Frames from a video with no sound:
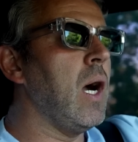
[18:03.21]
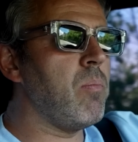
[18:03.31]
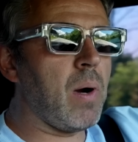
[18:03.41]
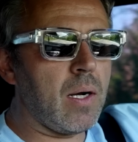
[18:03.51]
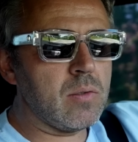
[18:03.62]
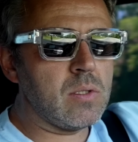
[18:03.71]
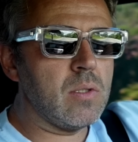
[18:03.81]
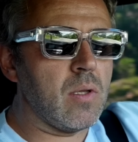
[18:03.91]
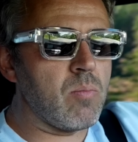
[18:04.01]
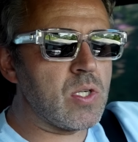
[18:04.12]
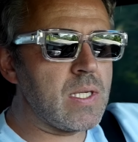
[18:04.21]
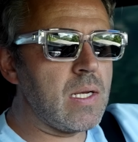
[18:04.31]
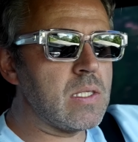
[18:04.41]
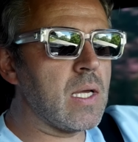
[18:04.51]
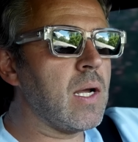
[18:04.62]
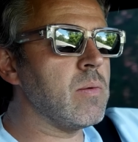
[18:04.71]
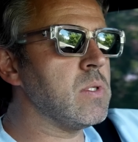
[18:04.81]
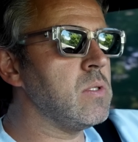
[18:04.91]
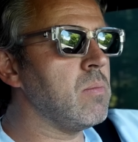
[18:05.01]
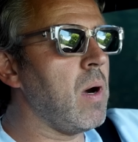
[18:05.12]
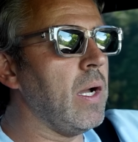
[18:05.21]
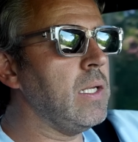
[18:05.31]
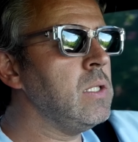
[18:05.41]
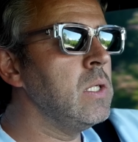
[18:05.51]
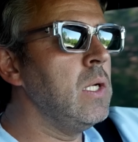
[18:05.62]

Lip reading: about the Mercedes that comes into mind.